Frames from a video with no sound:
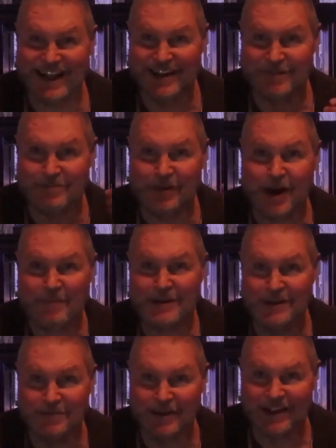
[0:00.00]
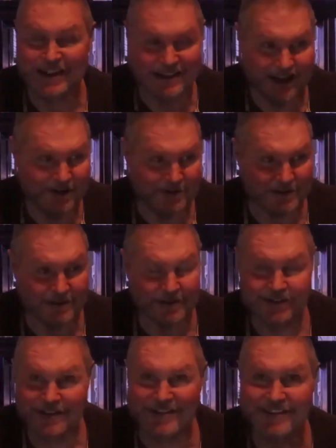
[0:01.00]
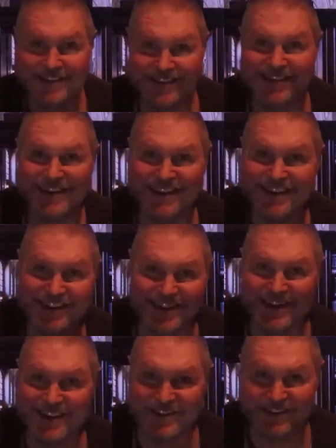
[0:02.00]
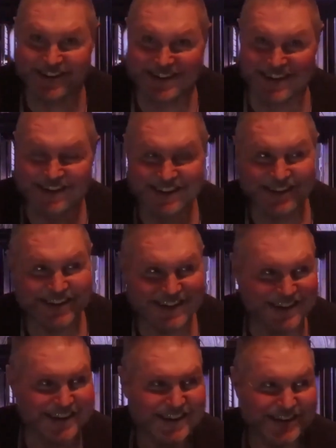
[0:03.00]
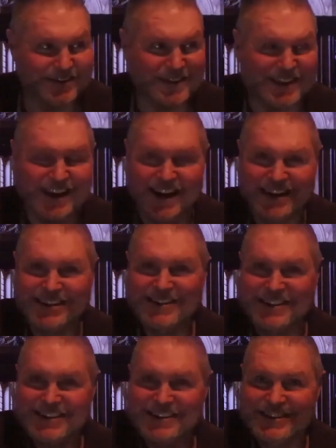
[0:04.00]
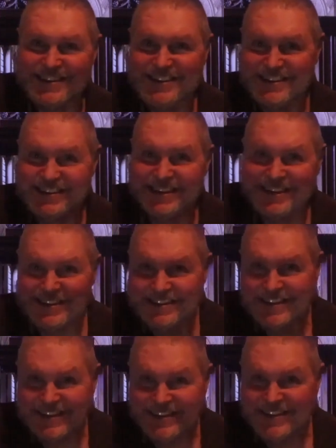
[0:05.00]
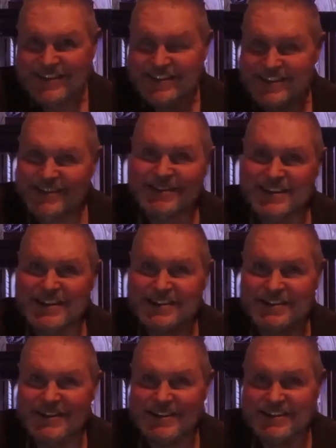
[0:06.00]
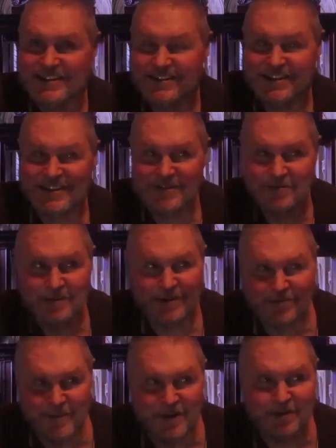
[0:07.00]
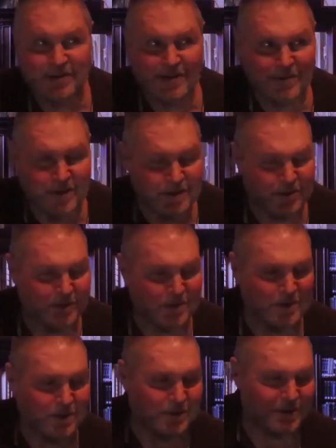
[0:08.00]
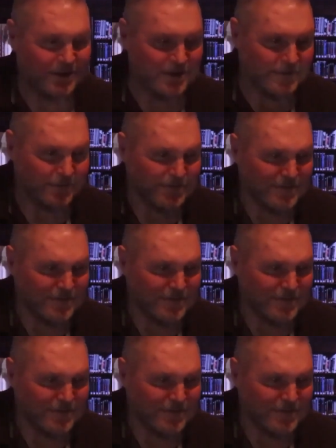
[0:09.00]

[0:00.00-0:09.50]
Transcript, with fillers: It kind of popped into my head, that one. I love it. That's what college is these days. There's essays still, but mostly multiple choice.